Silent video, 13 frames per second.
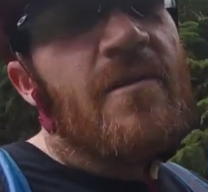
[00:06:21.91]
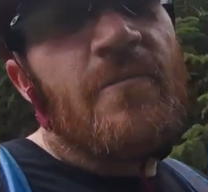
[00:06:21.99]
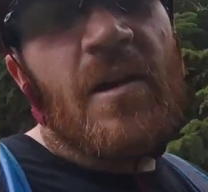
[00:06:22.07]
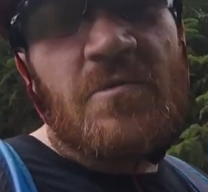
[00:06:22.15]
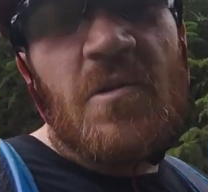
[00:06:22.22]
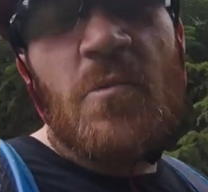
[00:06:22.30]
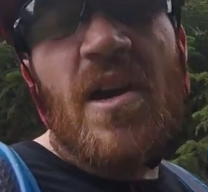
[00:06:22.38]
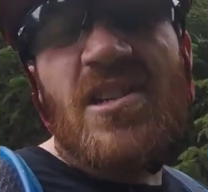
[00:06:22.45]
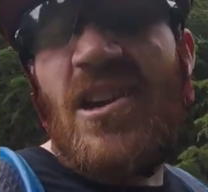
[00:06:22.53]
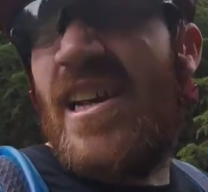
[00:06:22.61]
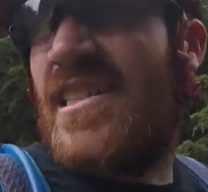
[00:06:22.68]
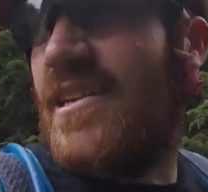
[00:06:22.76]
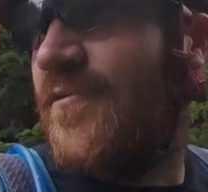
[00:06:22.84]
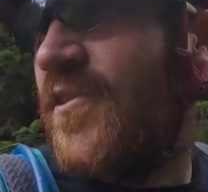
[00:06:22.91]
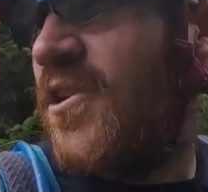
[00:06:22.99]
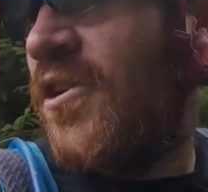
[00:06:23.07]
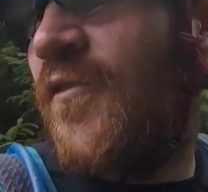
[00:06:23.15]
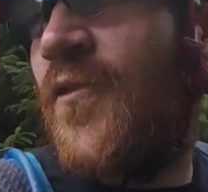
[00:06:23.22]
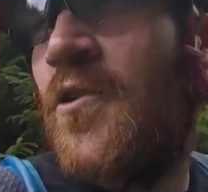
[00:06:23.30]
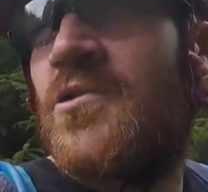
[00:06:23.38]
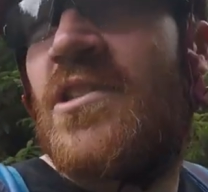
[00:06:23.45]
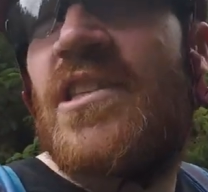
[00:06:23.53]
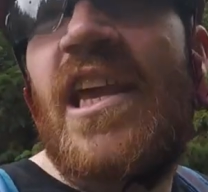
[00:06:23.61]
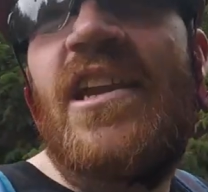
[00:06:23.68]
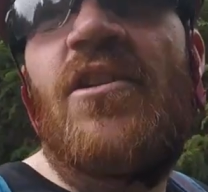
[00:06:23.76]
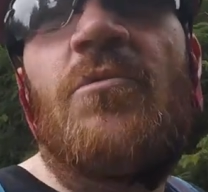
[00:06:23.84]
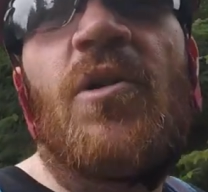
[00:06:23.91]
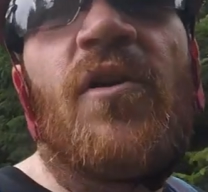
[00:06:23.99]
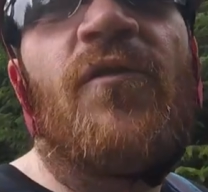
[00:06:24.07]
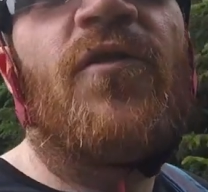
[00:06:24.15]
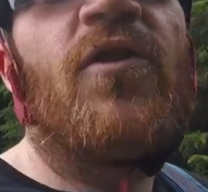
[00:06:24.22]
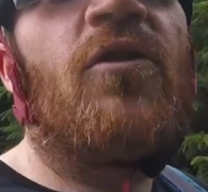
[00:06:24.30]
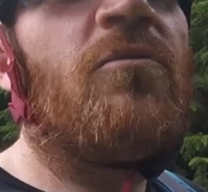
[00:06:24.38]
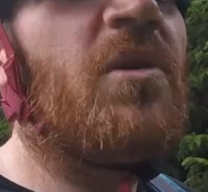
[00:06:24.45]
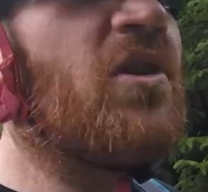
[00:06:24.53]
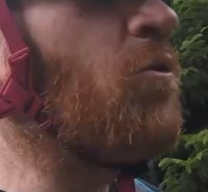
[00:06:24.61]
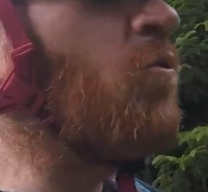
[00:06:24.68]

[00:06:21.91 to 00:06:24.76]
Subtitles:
Makes me wish I had something like the Forest of Dean on my foot, on my